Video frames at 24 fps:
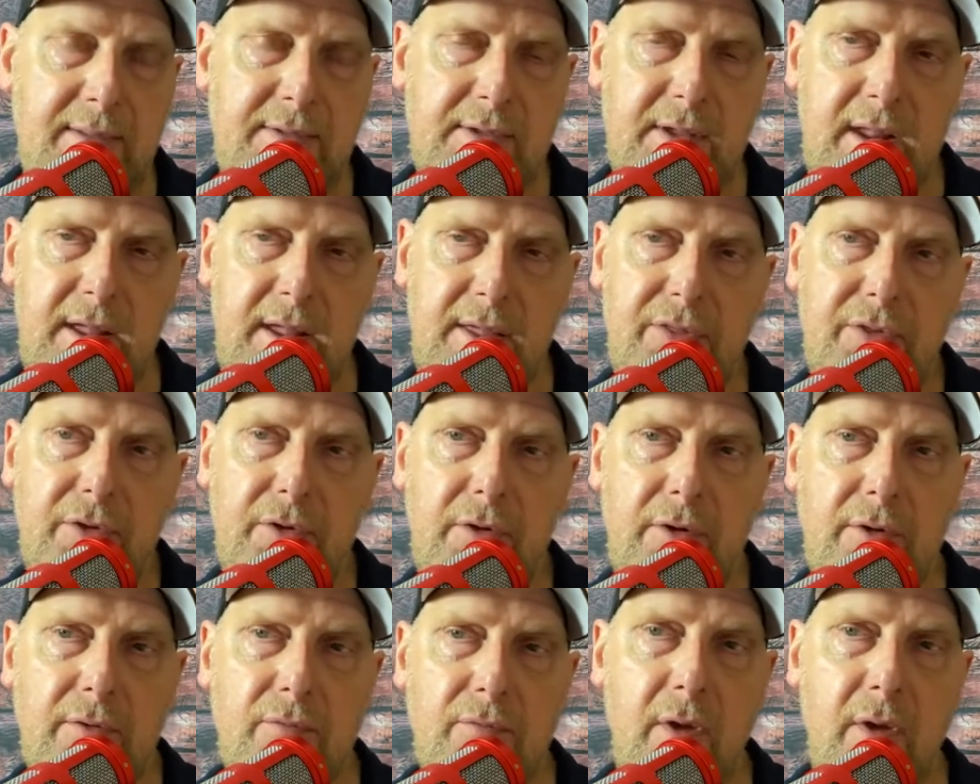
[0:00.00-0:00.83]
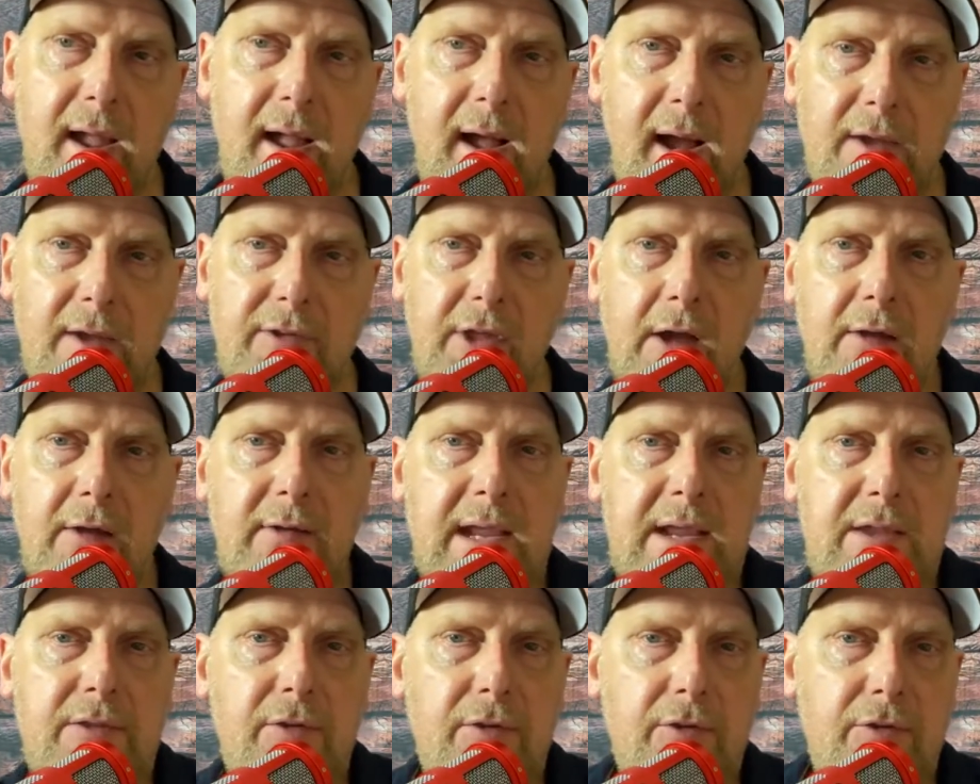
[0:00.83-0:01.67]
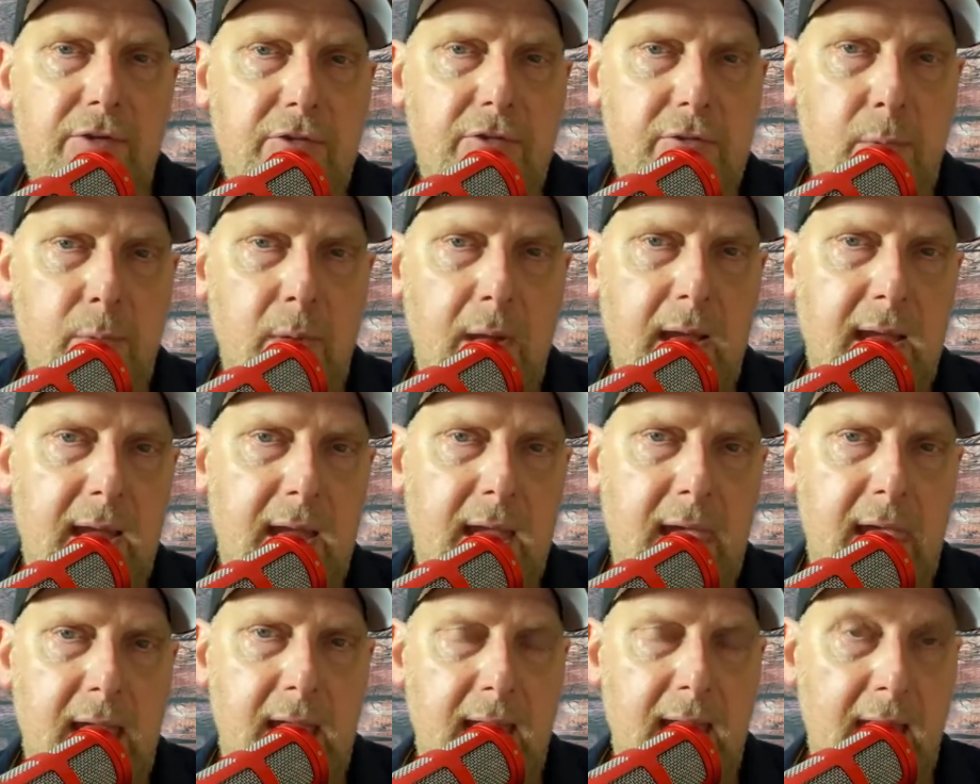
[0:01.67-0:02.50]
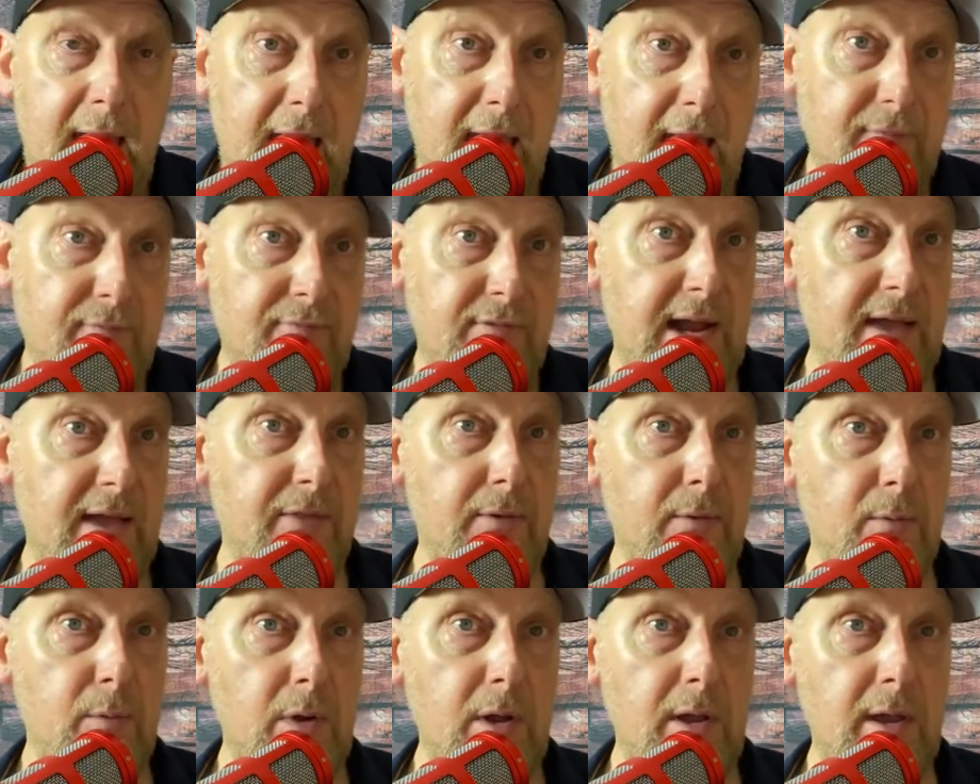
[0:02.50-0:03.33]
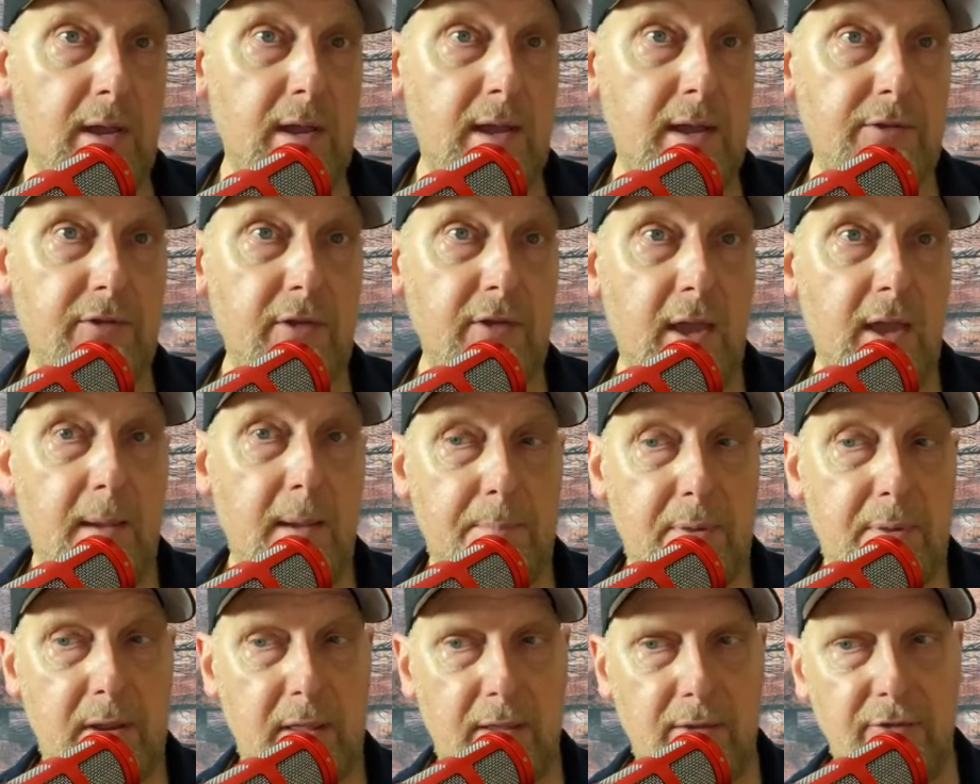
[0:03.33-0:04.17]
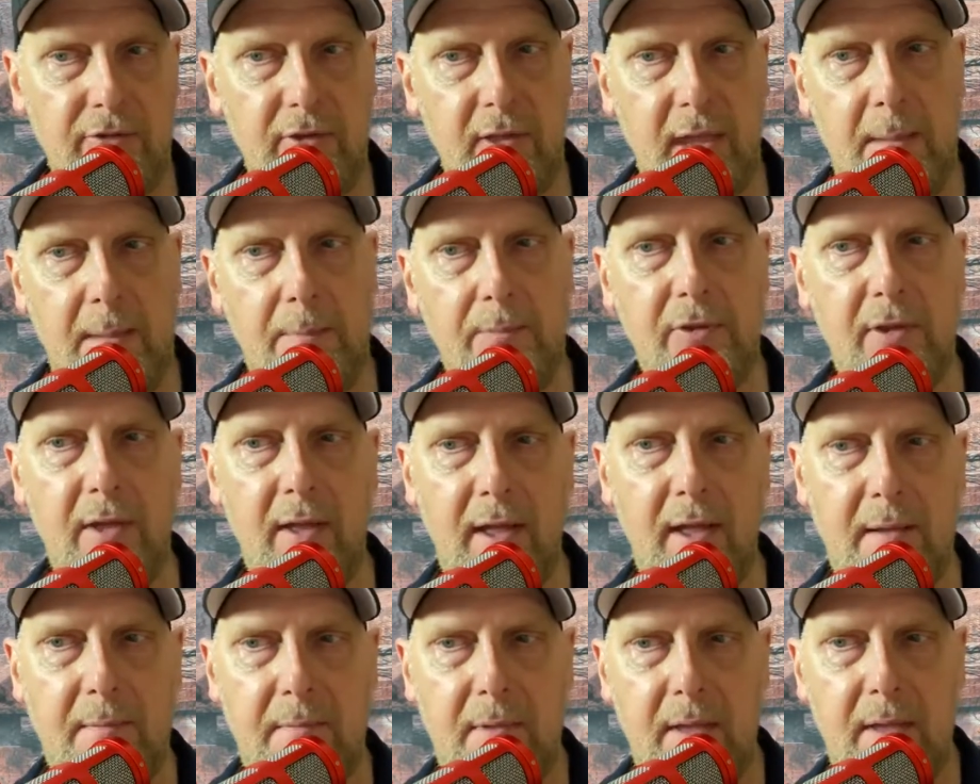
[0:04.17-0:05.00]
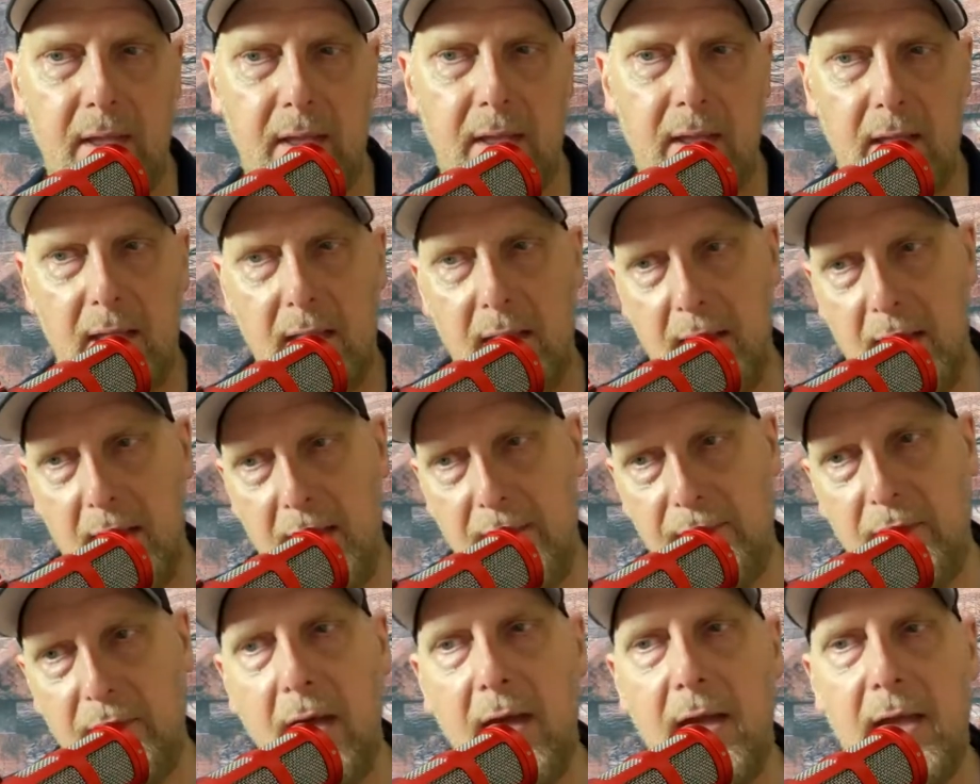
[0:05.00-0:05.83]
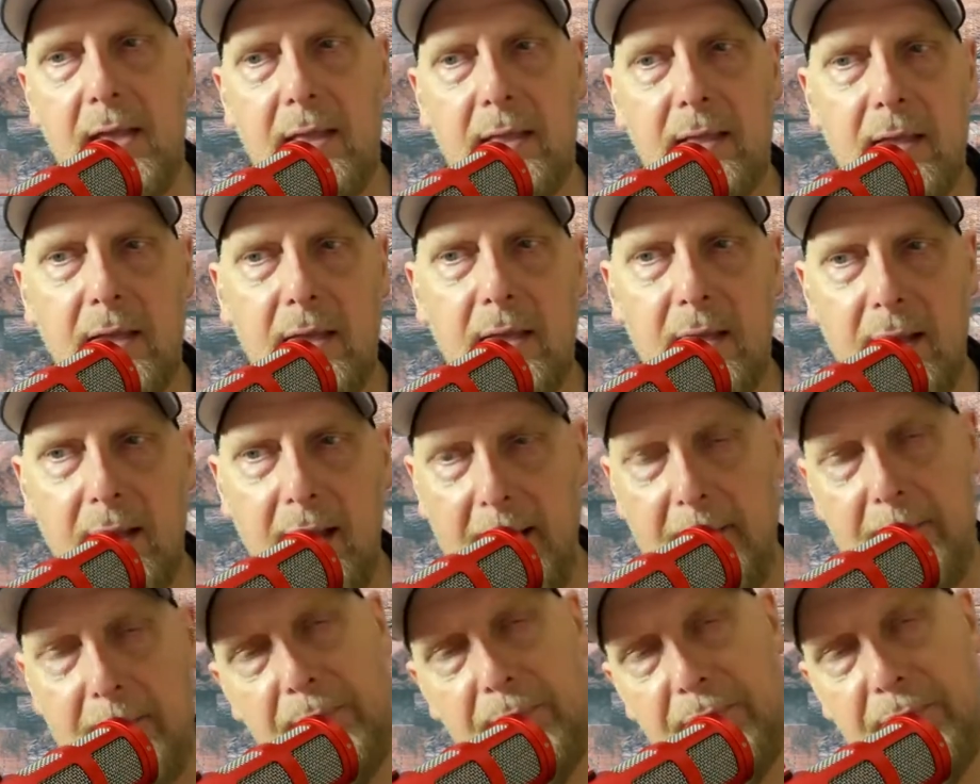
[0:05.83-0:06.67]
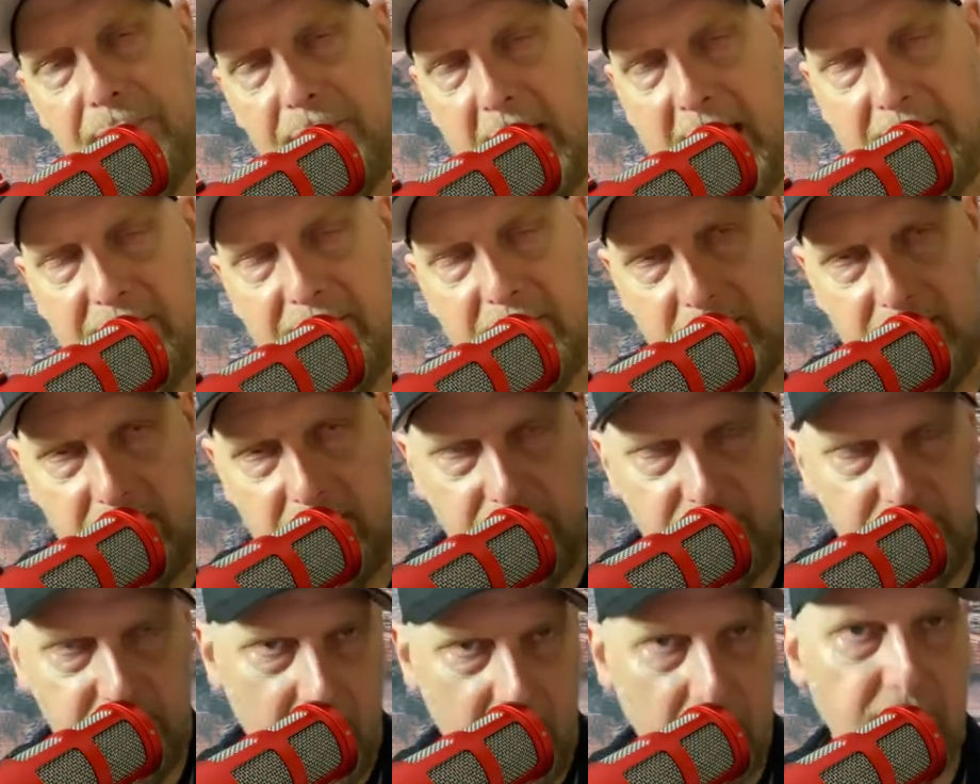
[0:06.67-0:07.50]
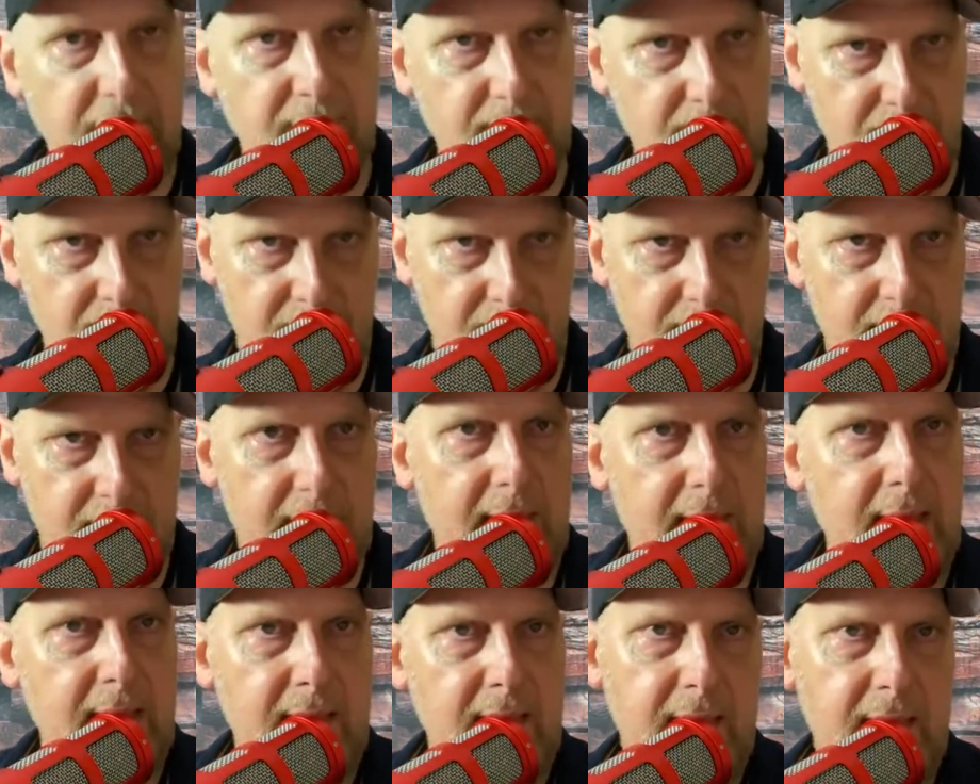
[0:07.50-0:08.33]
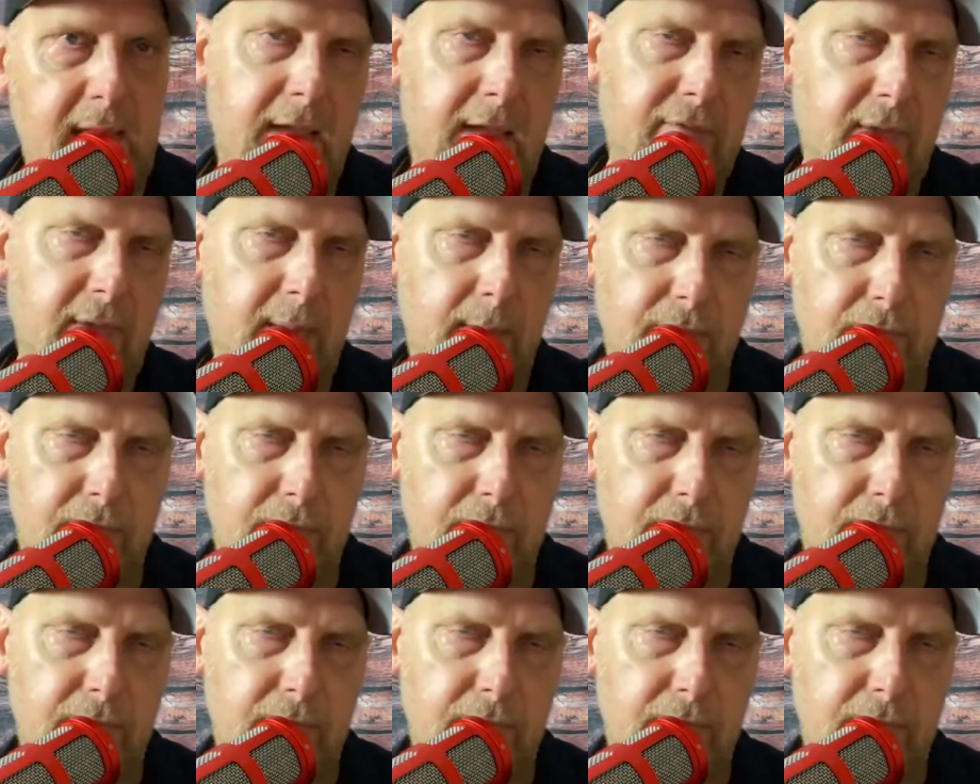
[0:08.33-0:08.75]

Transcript: And I thought, right, I don't need to swear every other word, but at the same time, if I am having a discussion with Lee, if I'm